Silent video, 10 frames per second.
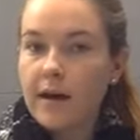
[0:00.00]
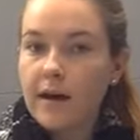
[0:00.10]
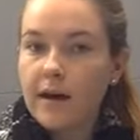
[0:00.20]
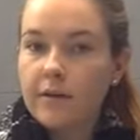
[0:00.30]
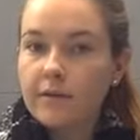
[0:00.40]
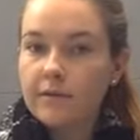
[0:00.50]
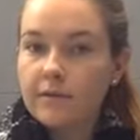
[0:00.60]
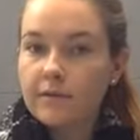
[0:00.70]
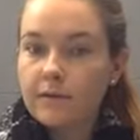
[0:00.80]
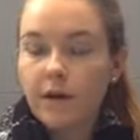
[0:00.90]
of
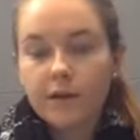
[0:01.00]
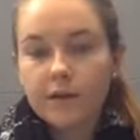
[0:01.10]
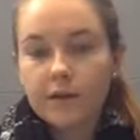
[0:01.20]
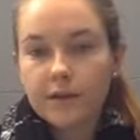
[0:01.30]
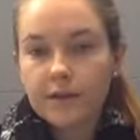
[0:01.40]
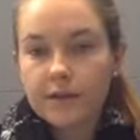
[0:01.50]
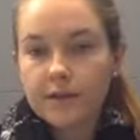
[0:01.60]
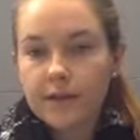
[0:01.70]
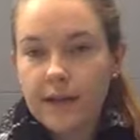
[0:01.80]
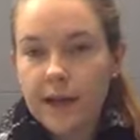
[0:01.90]
college
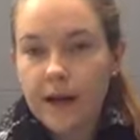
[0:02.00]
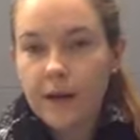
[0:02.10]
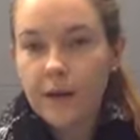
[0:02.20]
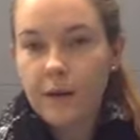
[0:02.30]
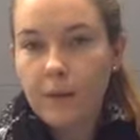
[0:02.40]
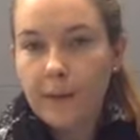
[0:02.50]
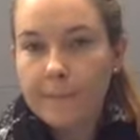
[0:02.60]
students and how